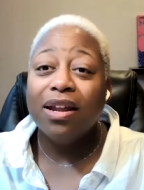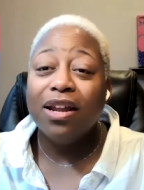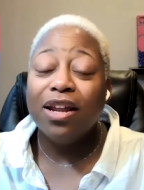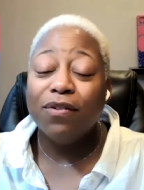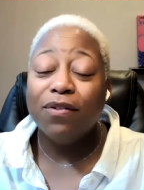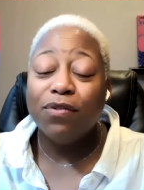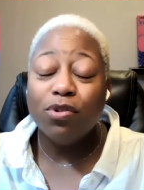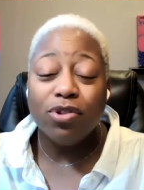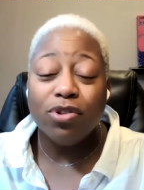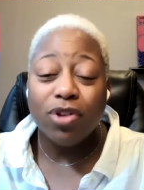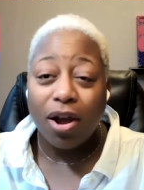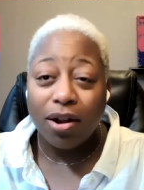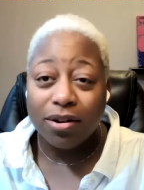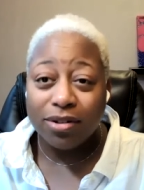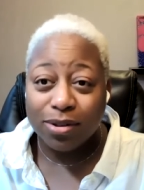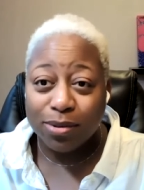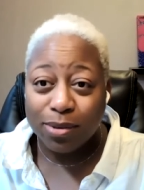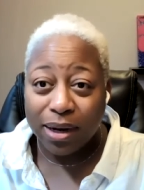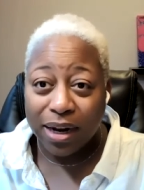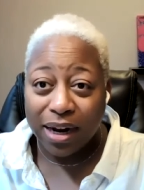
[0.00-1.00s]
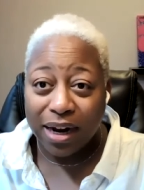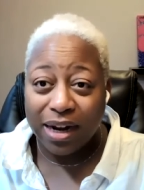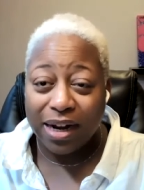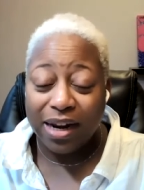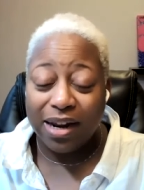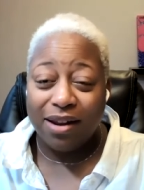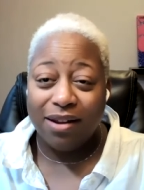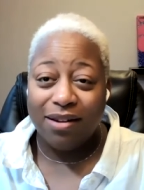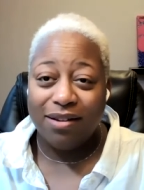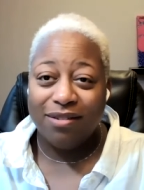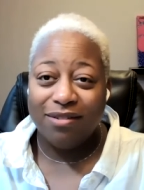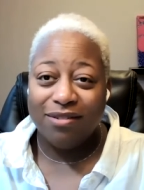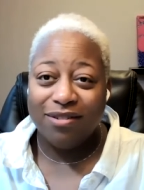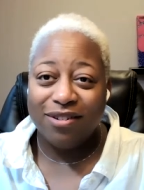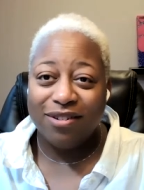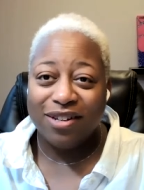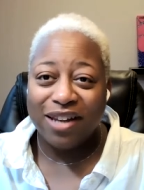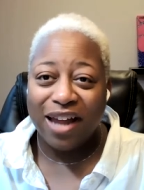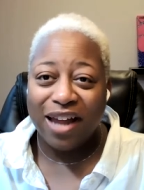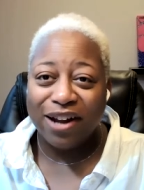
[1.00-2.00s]
If you talk to any
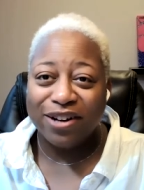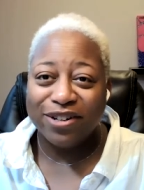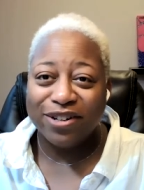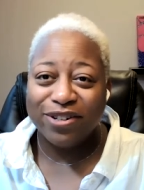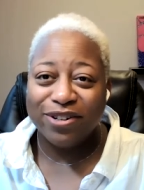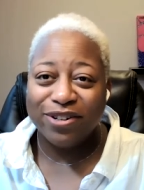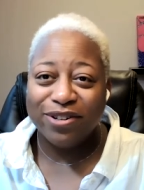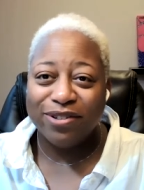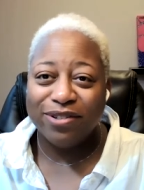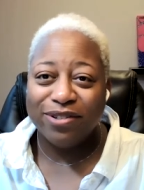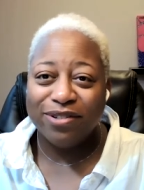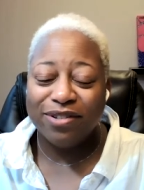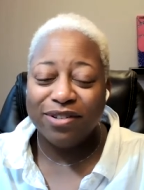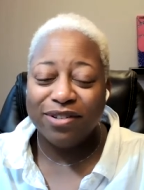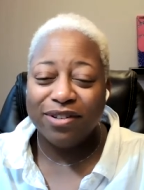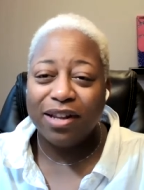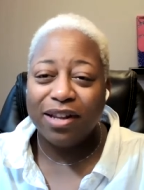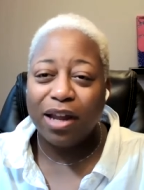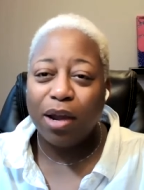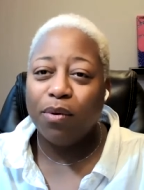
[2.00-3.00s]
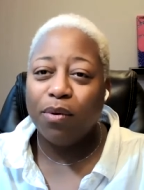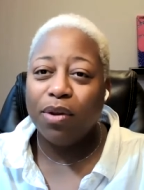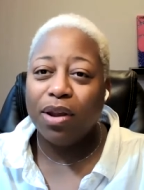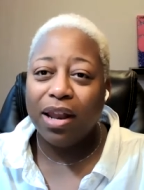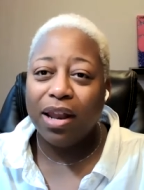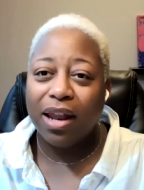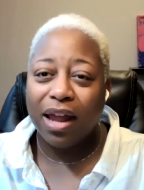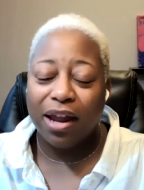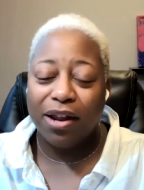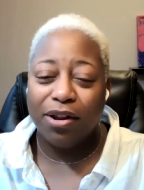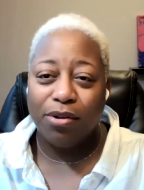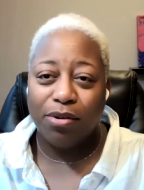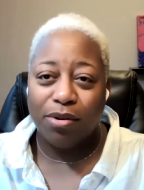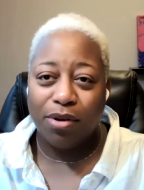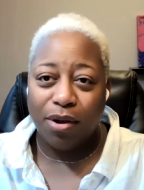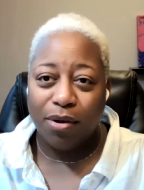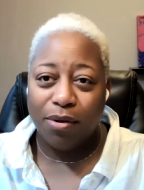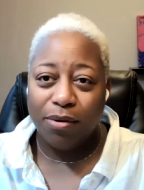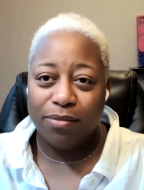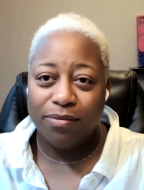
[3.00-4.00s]
doctor, they will let you
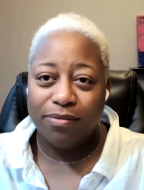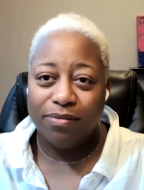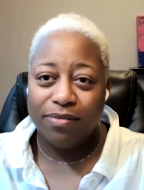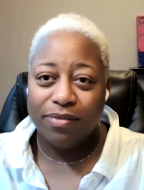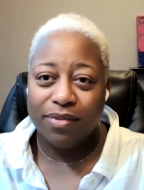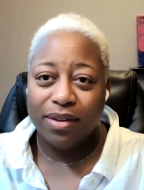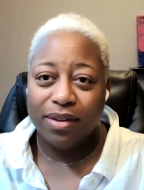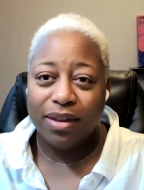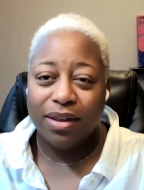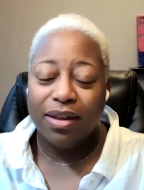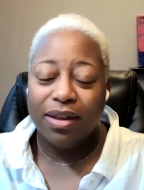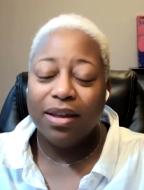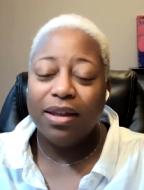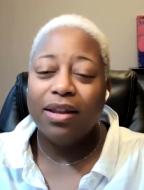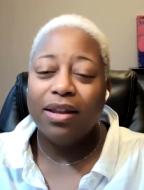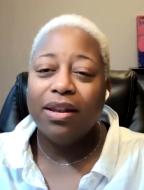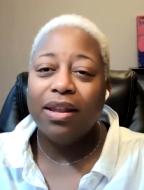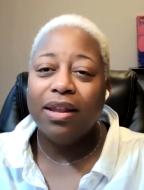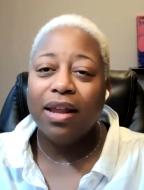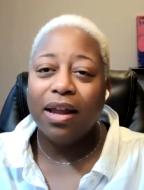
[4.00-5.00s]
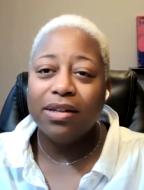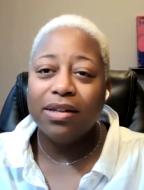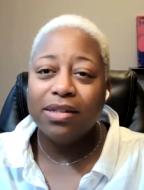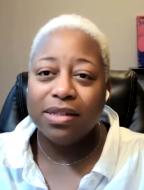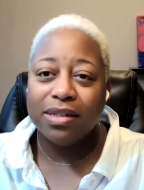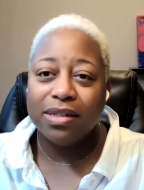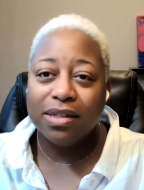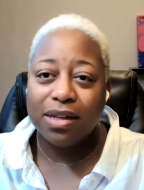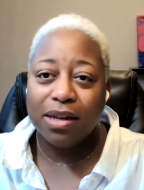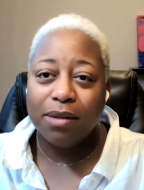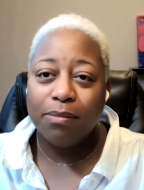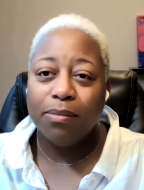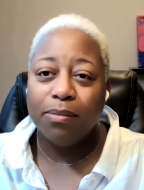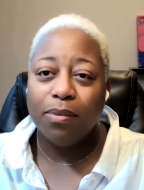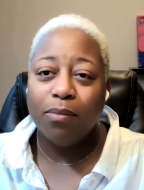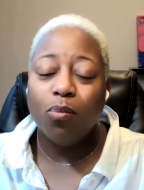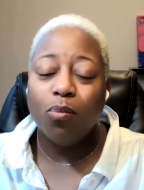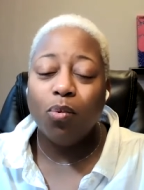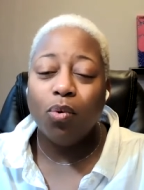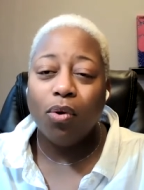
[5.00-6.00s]
know that sleep,
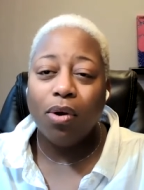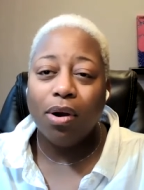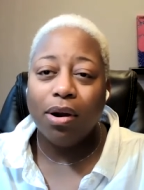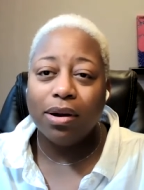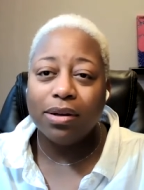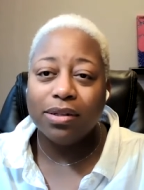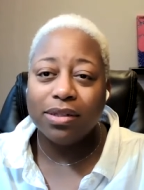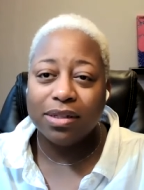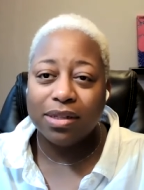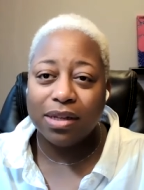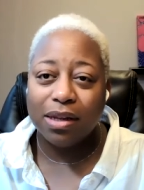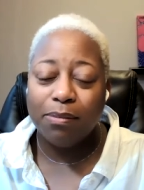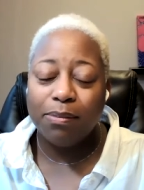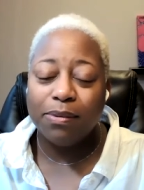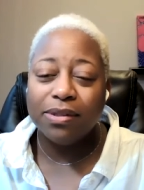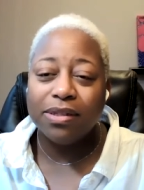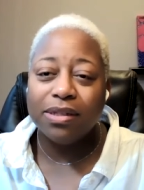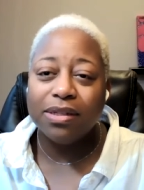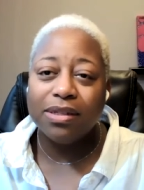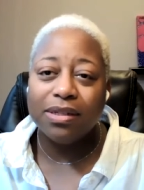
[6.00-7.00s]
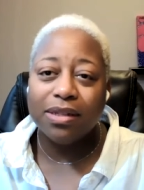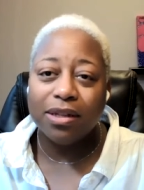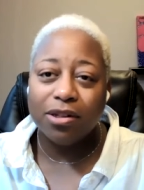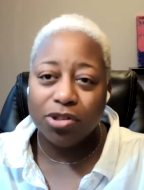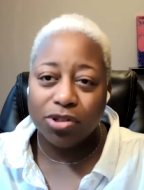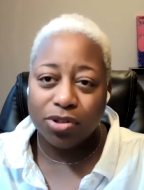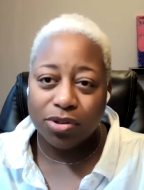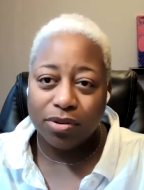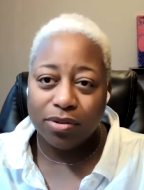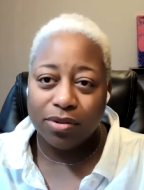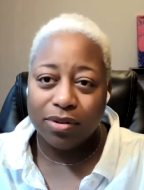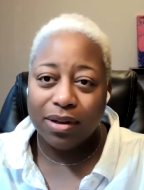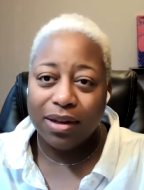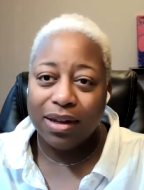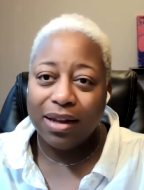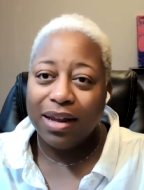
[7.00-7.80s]
more sleep is essential.